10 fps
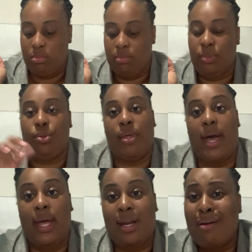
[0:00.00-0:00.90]
do
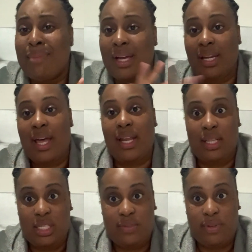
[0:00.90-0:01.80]
that. I'm not gonna edit
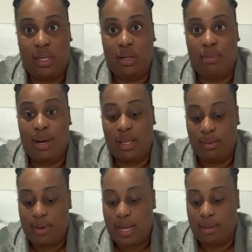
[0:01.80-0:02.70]
this video, by the
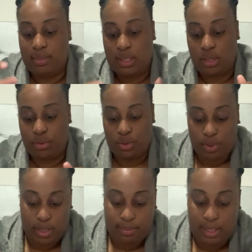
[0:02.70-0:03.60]
way. I'm just gonna throw
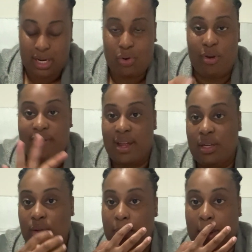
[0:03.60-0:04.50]
it up there, or if I
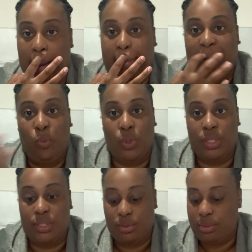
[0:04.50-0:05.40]
do, probably one or
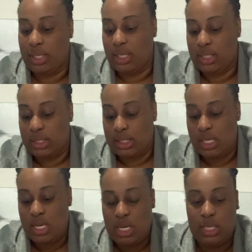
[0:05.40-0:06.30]
two things.
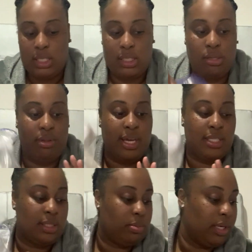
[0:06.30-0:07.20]
So that's
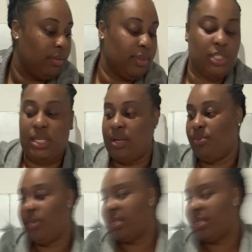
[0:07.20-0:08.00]
pretty much it with